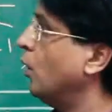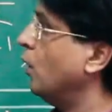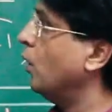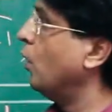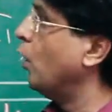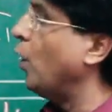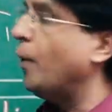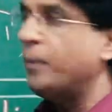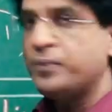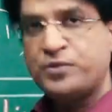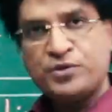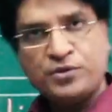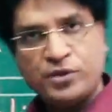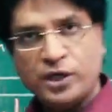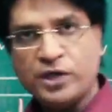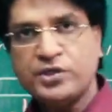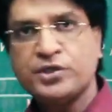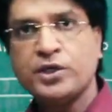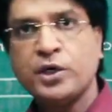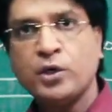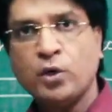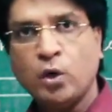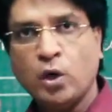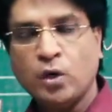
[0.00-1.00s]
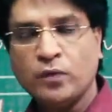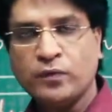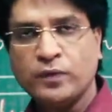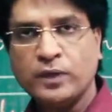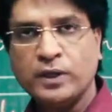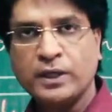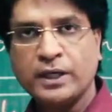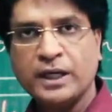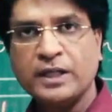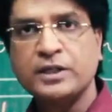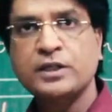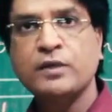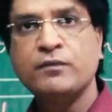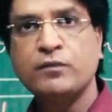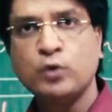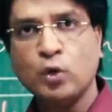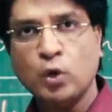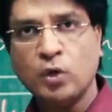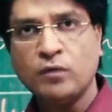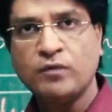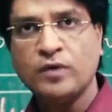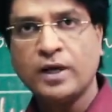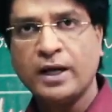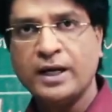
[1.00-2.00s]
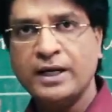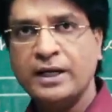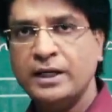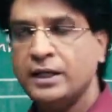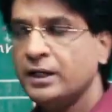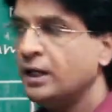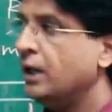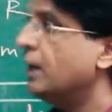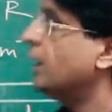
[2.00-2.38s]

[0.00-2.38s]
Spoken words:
obstruction offered in the flow of current.